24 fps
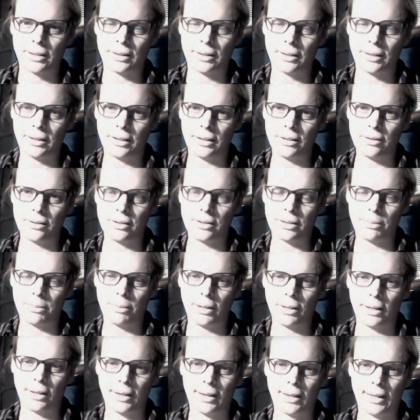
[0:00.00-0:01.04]
They used to be
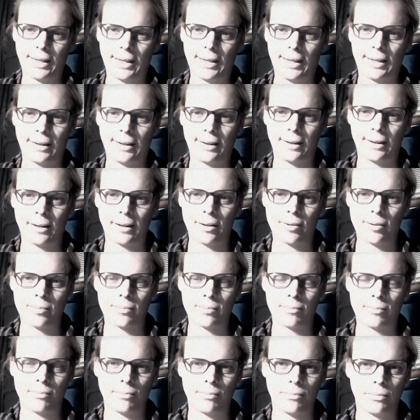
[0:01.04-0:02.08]
a thing.
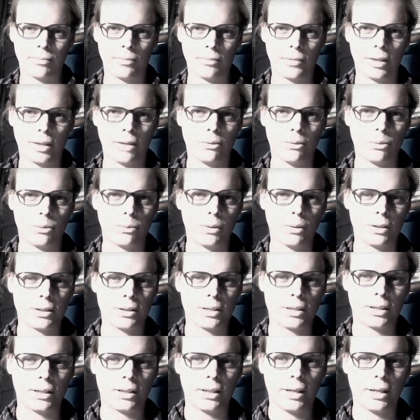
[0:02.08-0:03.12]
They were
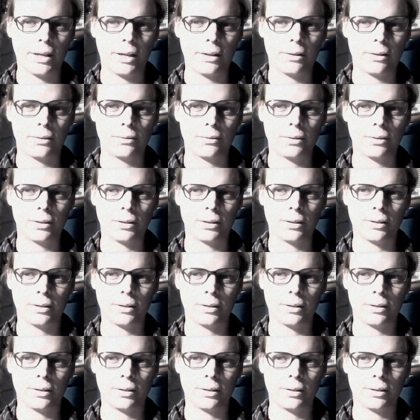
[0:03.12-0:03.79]
once in love.